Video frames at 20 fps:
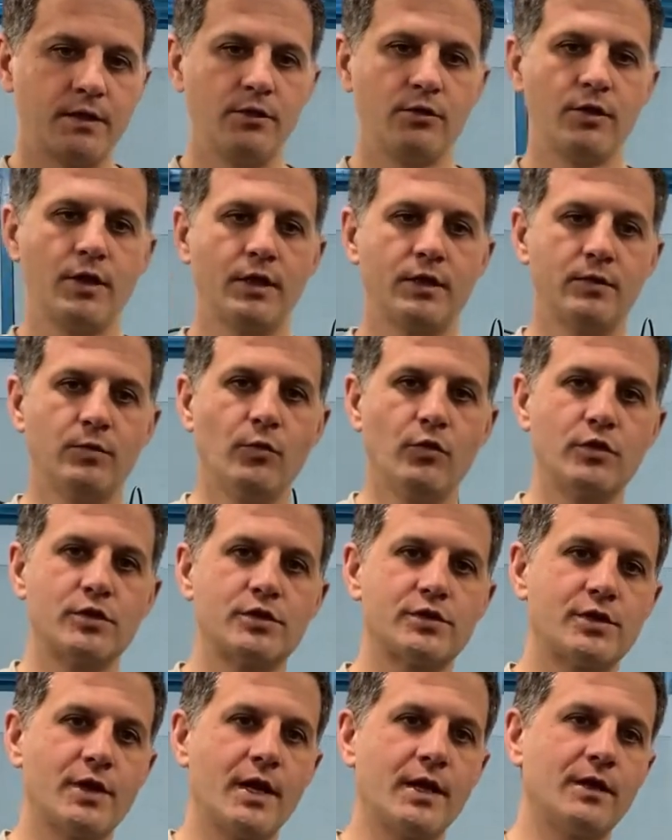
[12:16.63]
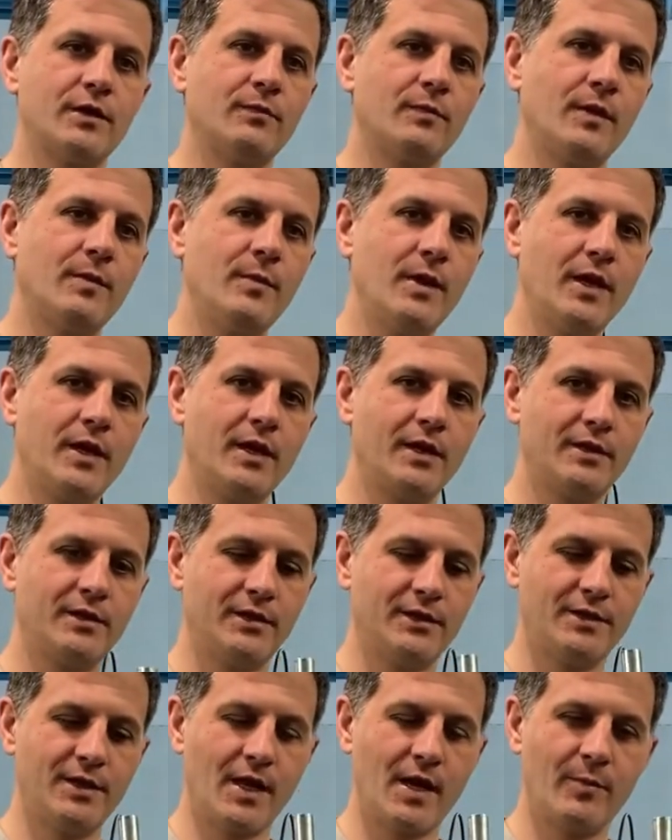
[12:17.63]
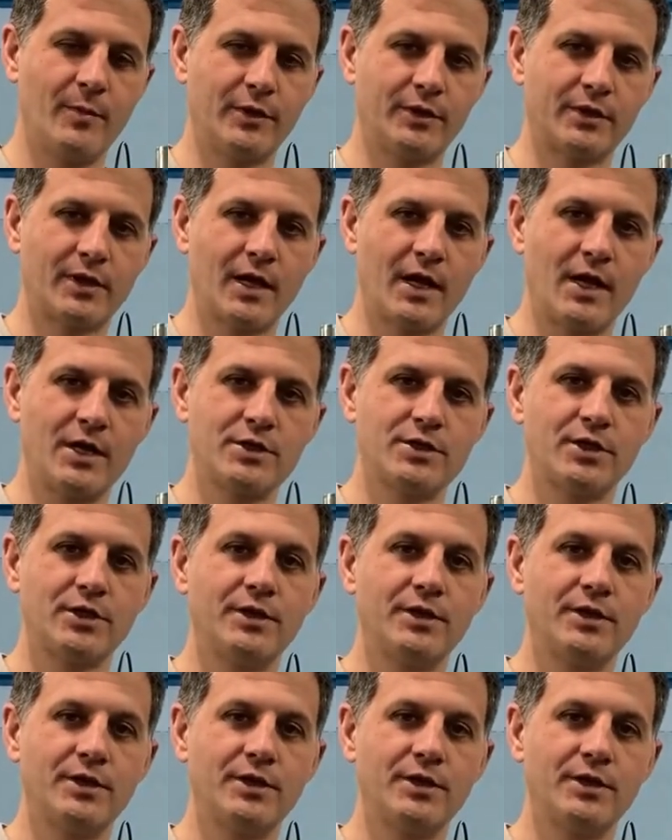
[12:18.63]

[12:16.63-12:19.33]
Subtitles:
You get more strength by making the diameter larger